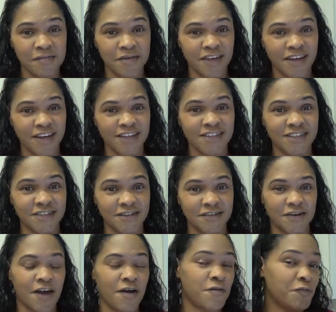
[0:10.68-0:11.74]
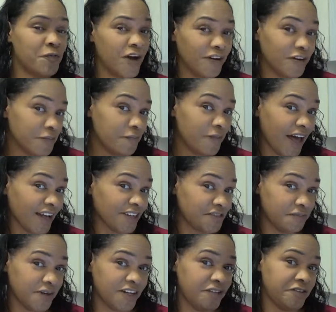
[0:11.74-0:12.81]
I'm Kirly-Sue and welcome back
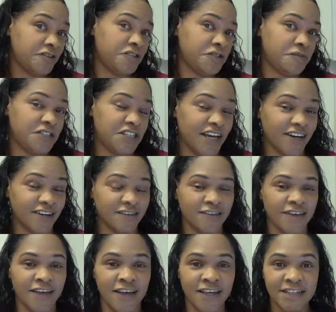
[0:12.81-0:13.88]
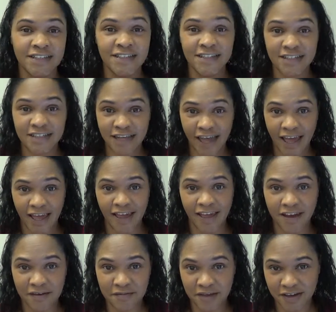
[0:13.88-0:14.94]
to my YouTube channel.
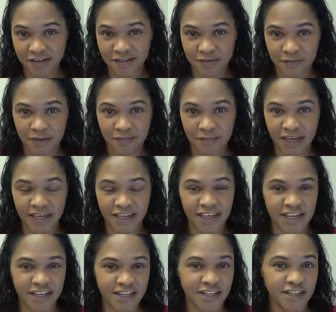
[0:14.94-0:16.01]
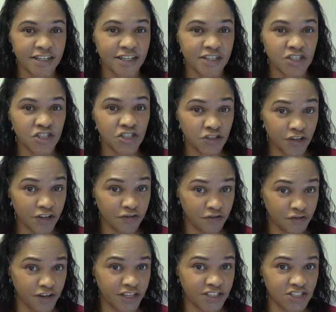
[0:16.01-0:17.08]
Today I'm going to be making
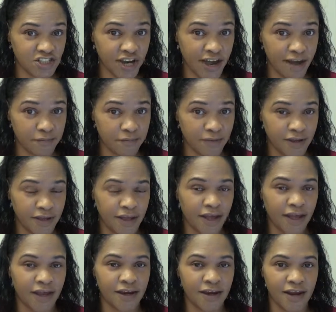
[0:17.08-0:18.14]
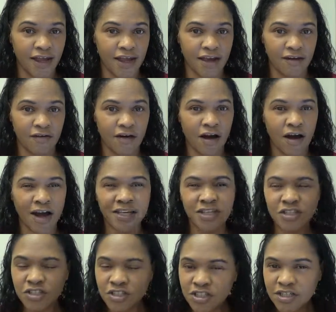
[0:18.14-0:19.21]
sugar-free jam. Now I
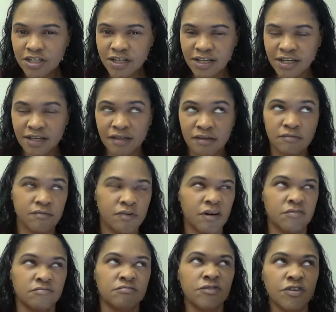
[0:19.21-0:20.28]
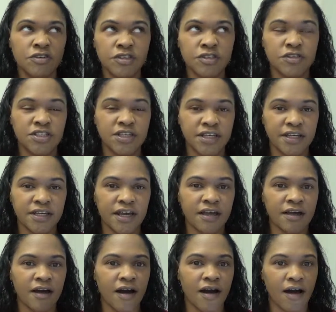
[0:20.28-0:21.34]
usually, well not usually,
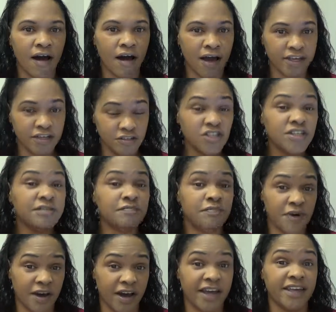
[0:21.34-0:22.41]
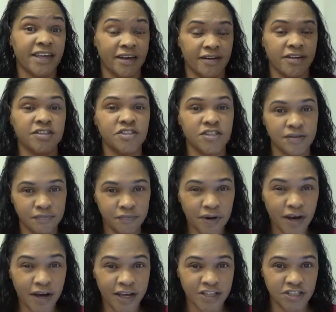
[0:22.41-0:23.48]
I usually buy, yeah, I usually
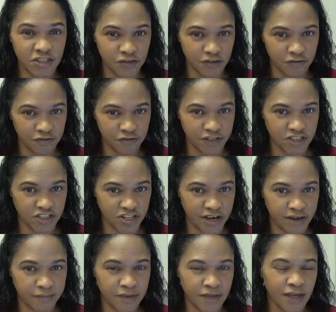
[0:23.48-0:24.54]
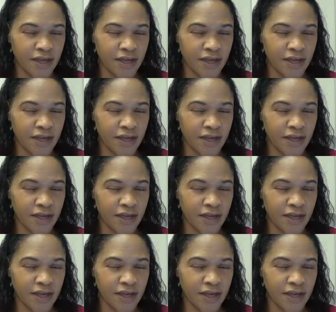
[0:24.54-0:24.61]
buy sugar-free jam.